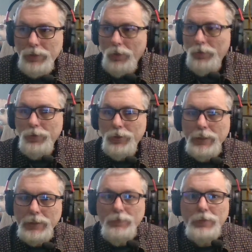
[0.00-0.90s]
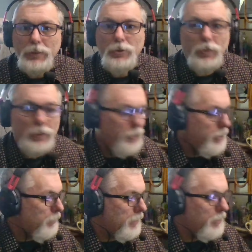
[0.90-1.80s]
All those things have a digital literacy
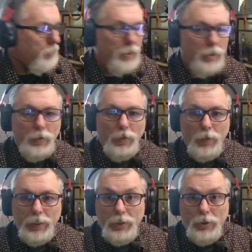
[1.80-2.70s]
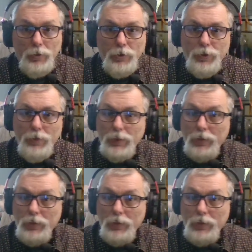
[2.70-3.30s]
because when you get ready to go do something,